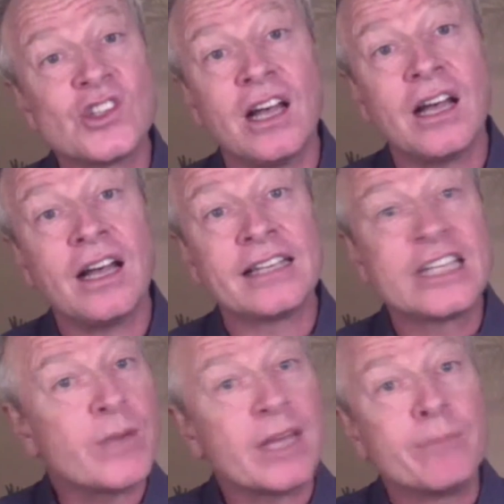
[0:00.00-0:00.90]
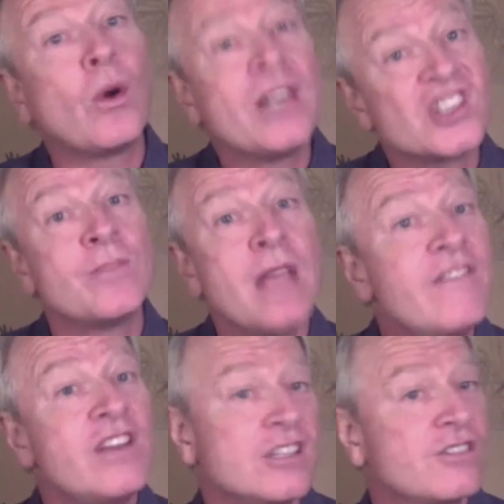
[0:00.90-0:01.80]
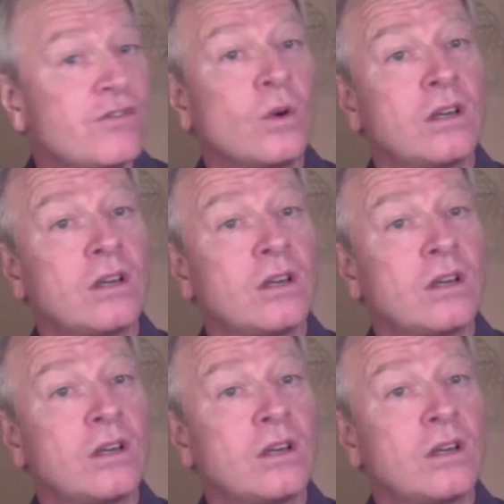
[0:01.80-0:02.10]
at least we could point to some evidence for.